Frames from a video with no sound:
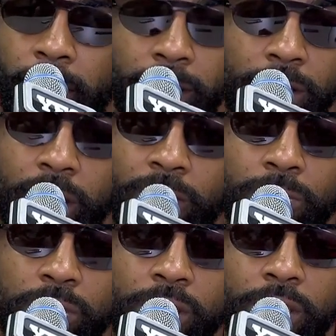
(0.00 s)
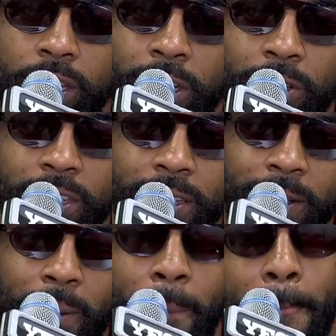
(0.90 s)
Hey, Steph, please get healthy.
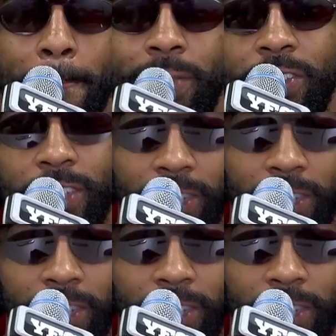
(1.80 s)
Please get